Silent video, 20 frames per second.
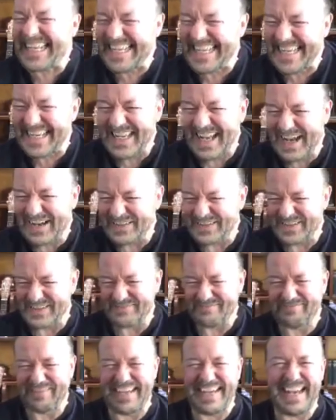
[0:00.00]
lo and
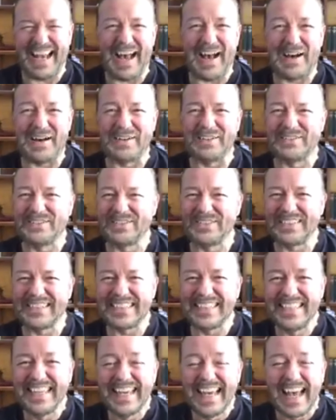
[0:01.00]
behold,
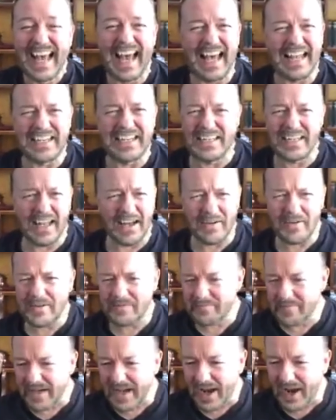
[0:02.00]
and lo and
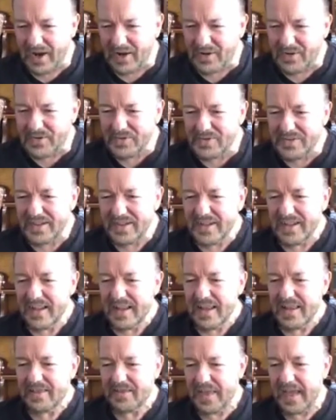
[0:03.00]
behold,
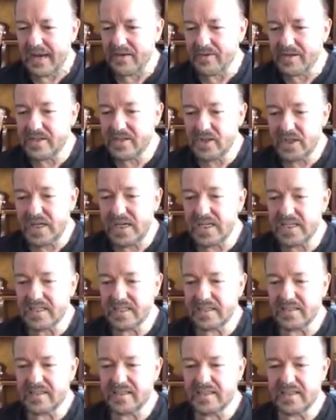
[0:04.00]
there is
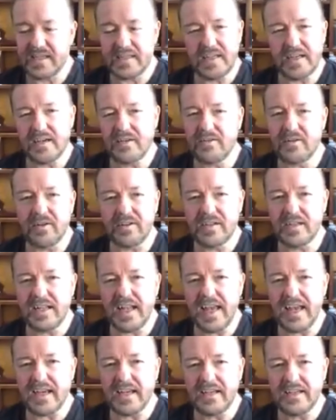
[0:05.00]
Jesus sitting
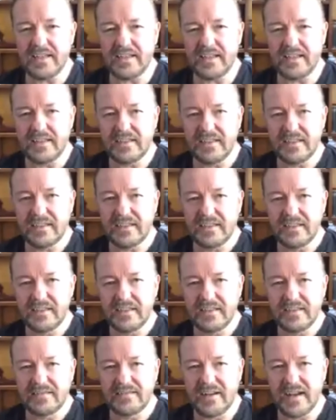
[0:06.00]
cross-legged,
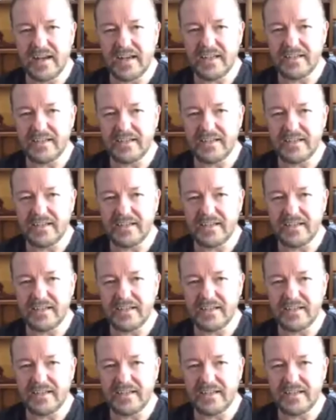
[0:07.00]
right?